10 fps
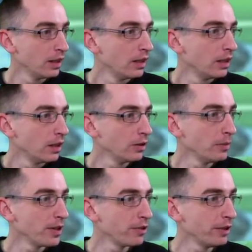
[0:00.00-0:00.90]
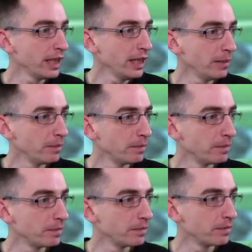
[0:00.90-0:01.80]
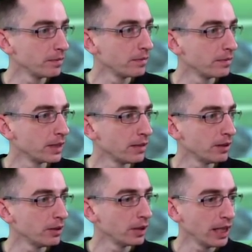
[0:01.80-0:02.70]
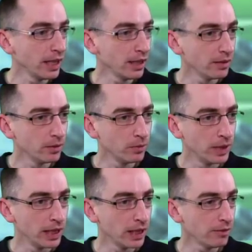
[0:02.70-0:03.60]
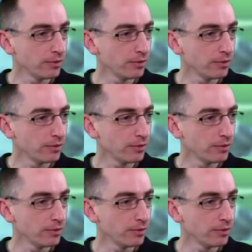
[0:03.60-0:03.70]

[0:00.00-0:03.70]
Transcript: Hole number 3. Let's have a look here what we have.